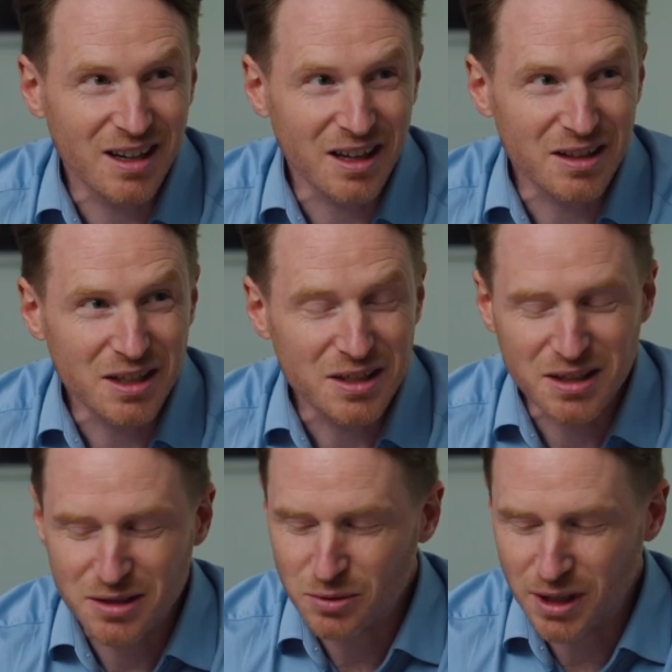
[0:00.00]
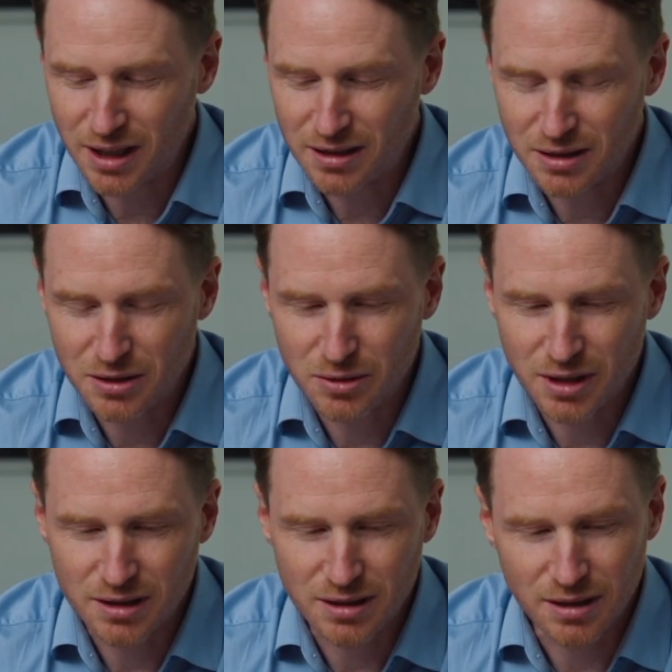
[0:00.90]
And this is related to
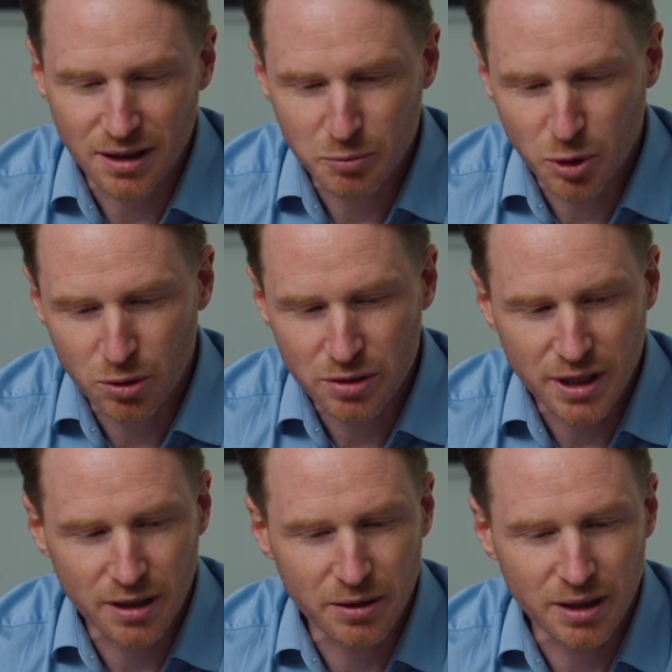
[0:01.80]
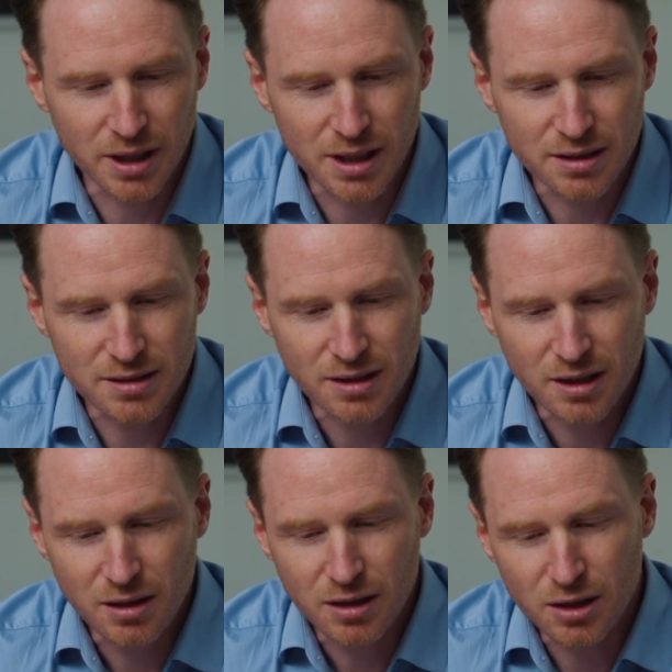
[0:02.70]
that the POCUS area is
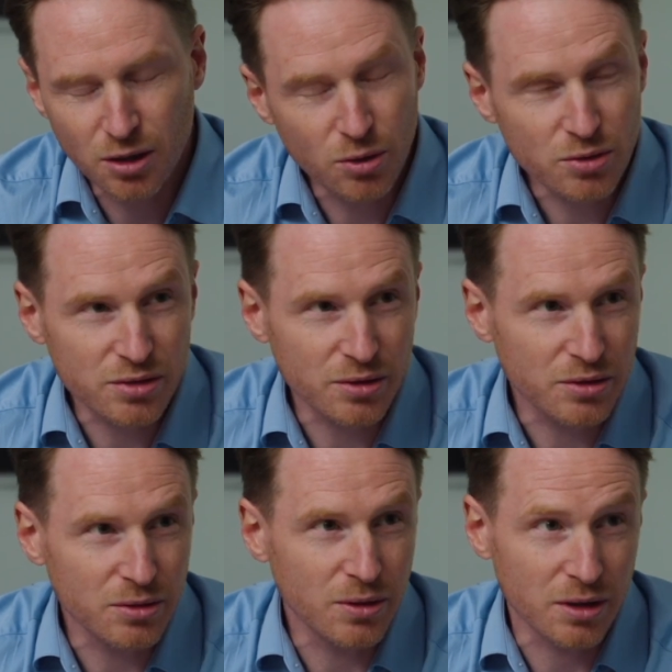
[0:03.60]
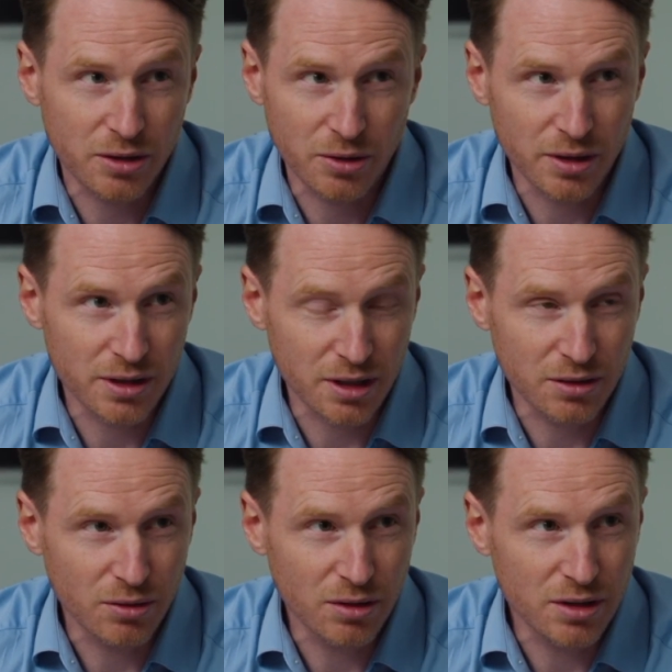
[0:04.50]
closer to our current
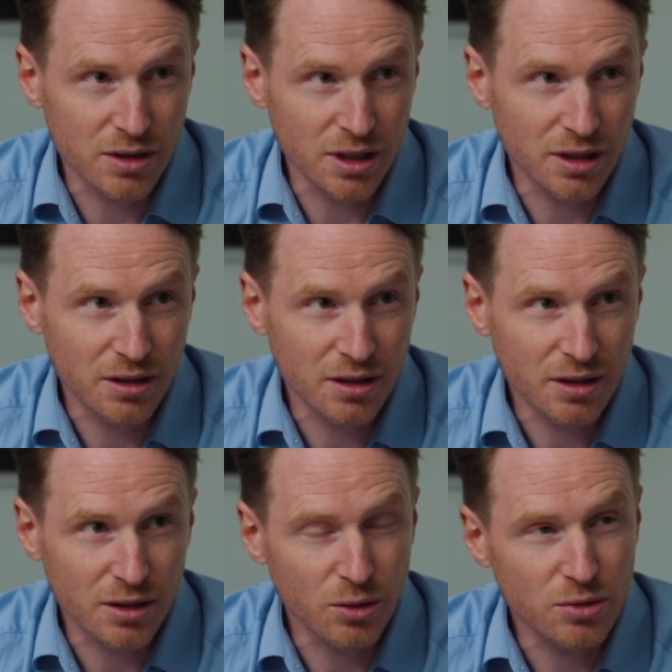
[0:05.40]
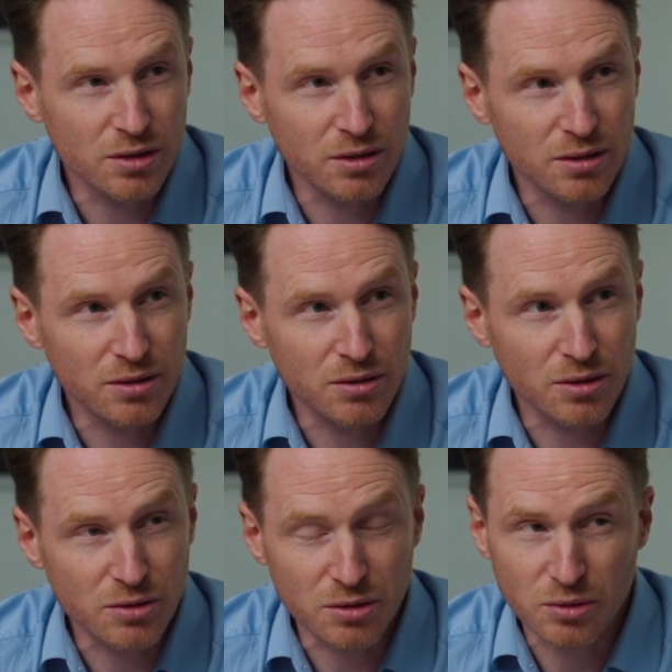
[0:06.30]
technology, closer
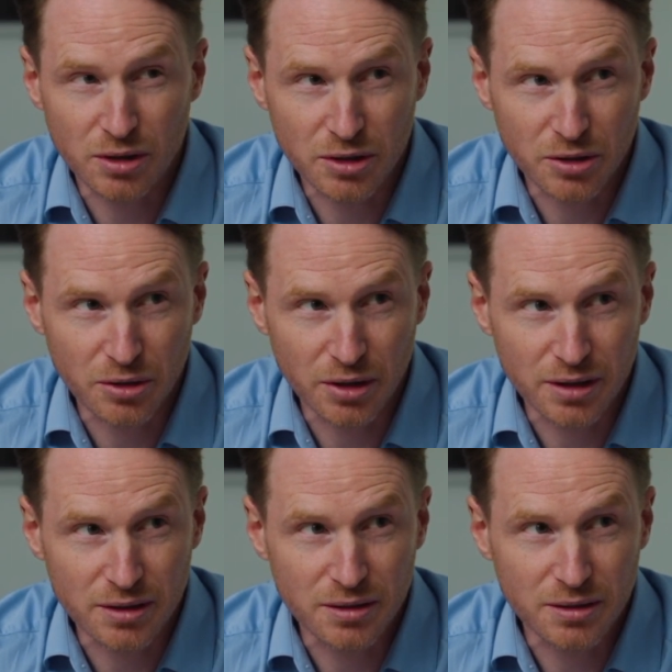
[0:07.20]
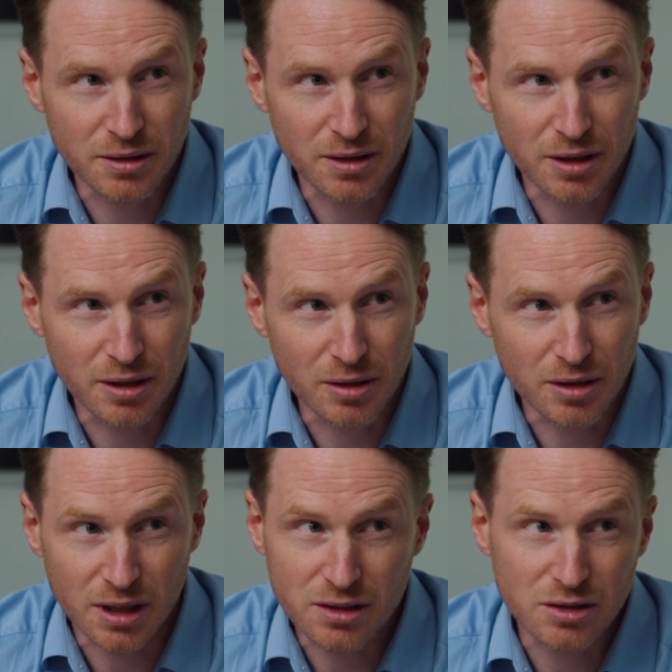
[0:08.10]
to our current
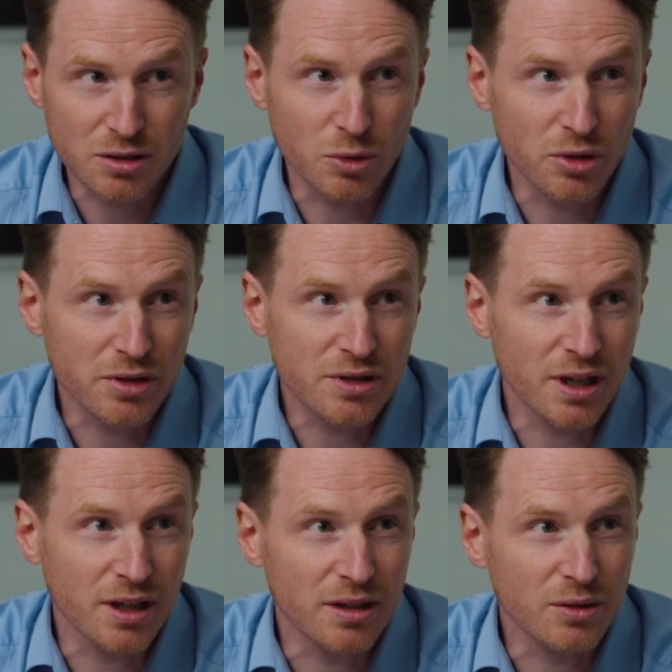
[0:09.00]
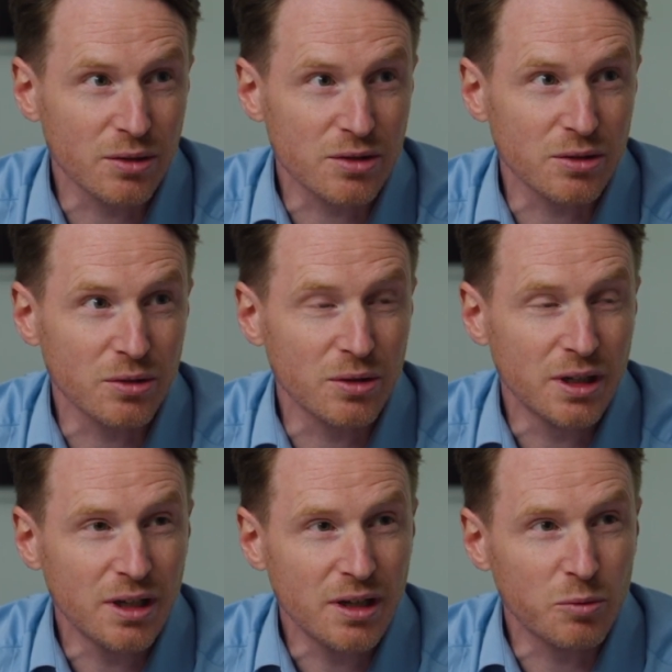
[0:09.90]
customers, and also
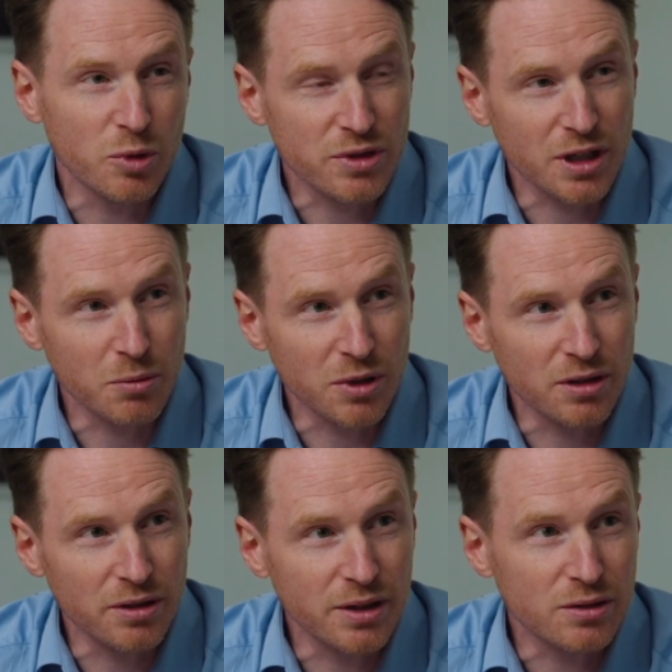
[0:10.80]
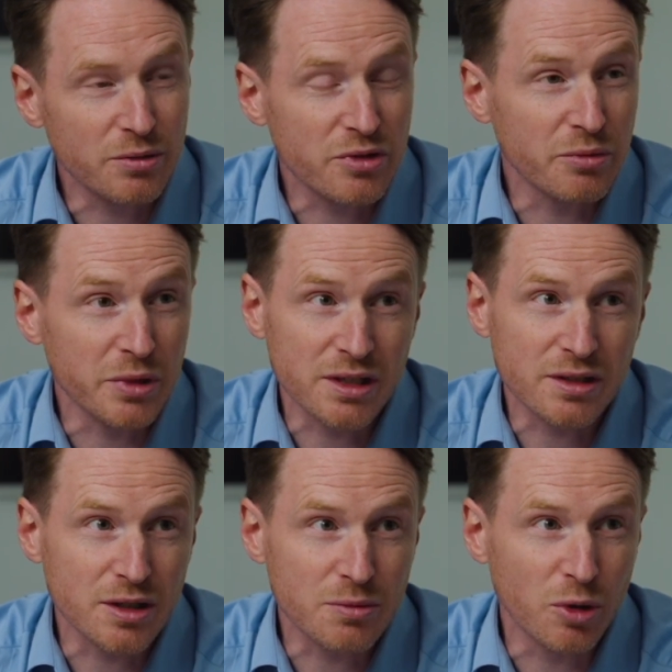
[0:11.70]
more similar in terms of
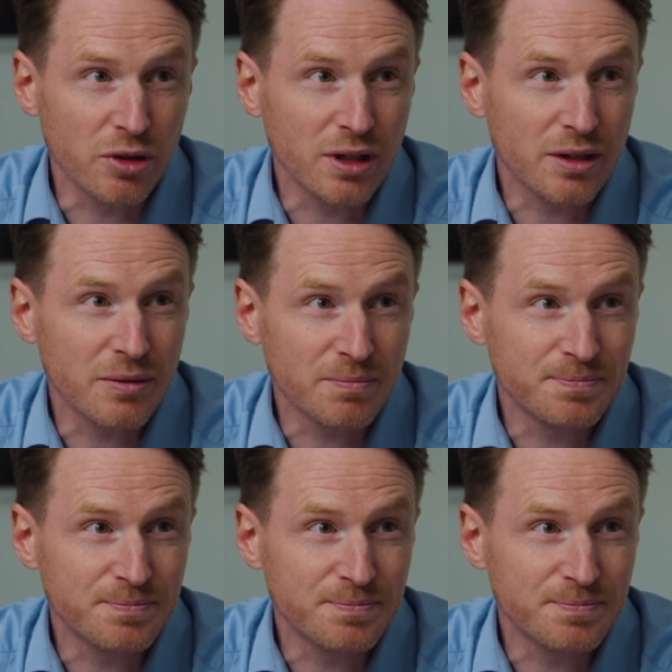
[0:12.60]
business models.